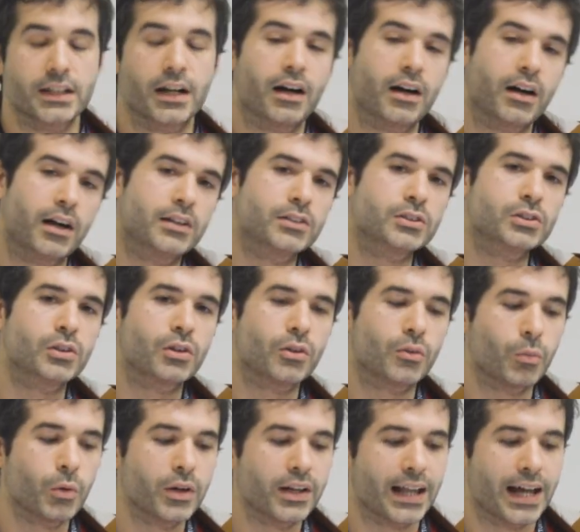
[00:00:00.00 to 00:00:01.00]
also,
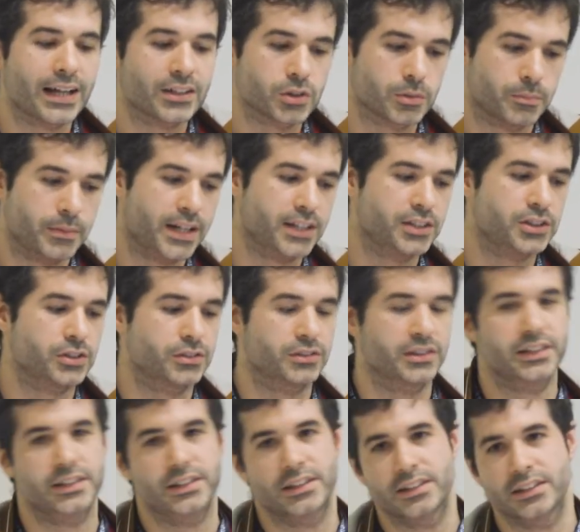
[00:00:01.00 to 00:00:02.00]
we like to mention
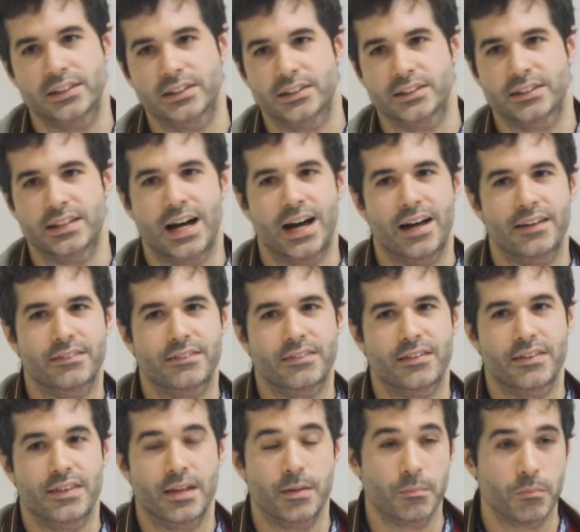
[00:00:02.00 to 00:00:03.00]
here that
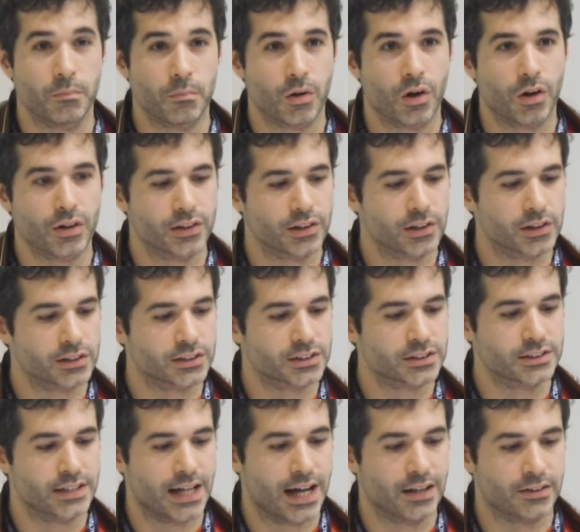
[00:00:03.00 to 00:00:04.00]
the models
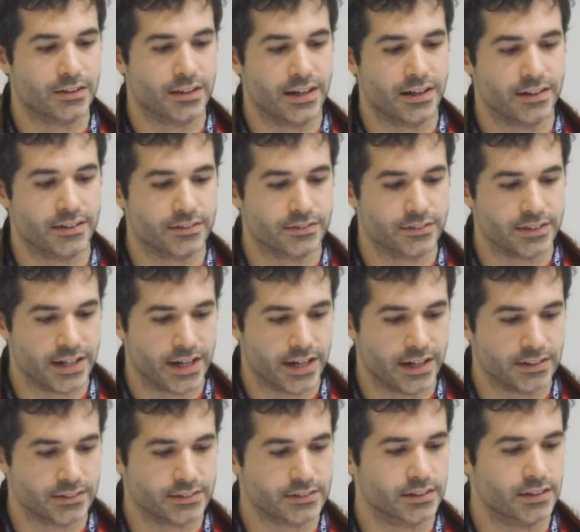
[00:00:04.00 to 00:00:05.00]
that they
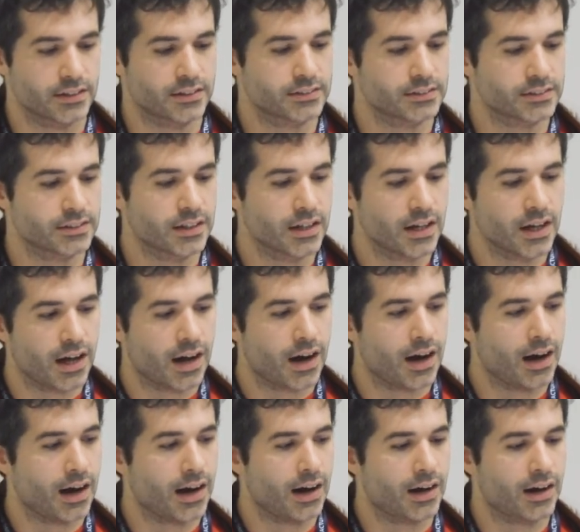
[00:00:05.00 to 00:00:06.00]
created
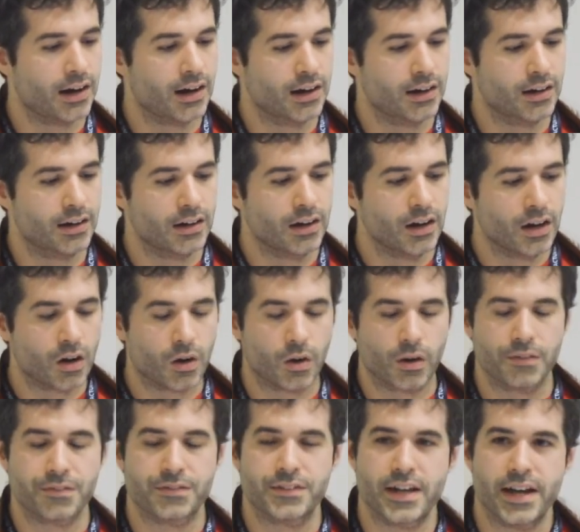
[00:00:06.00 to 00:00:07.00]
are
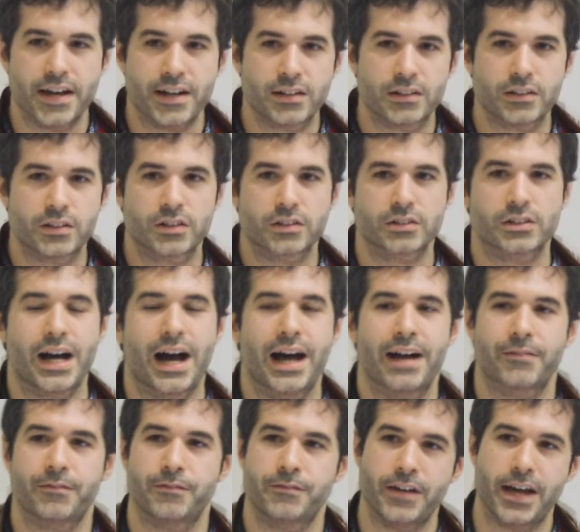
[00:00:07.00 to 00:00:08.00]
tailored,
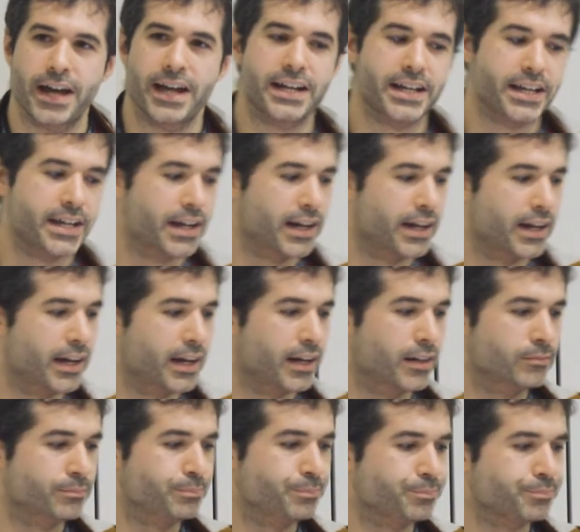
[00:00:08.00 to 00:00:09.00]
are very
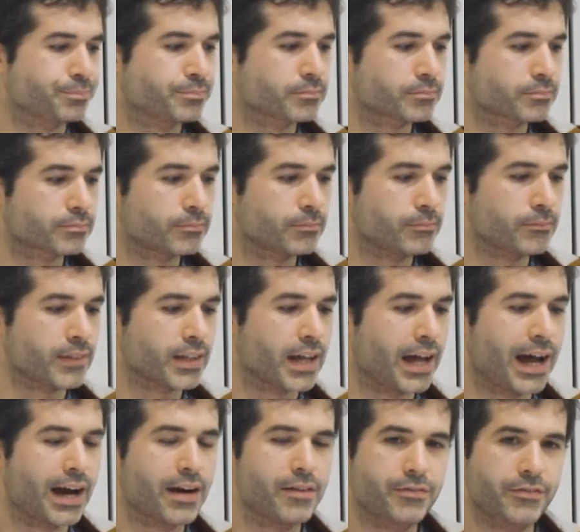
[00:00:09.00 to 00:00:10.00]

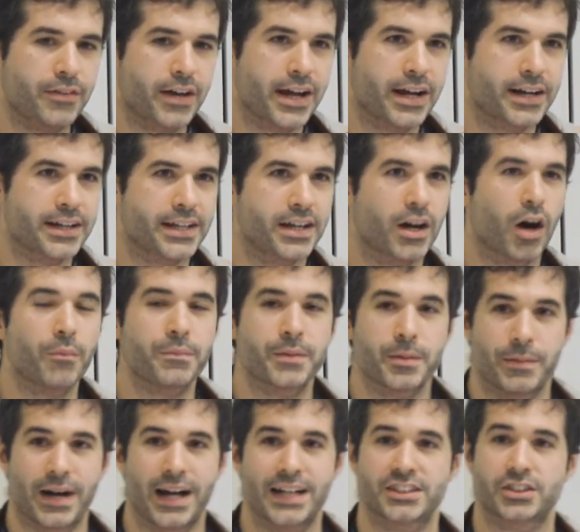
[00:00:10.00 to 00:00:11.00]

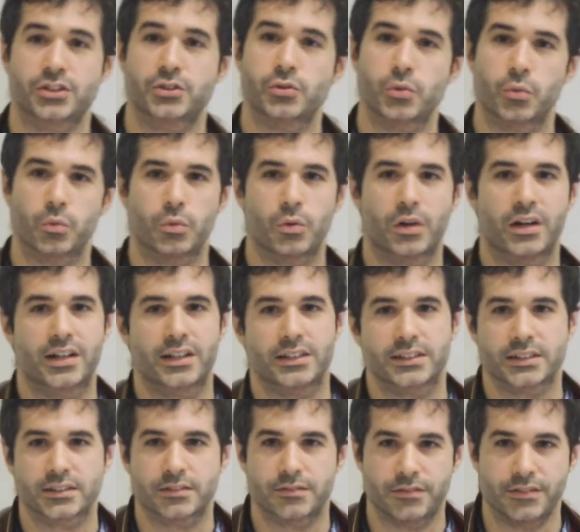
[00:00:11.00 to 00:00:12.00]
optimized
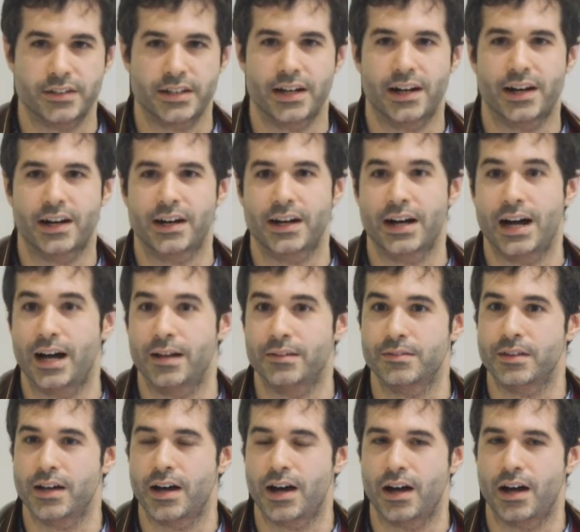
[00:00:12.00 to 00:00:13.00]
towards VR and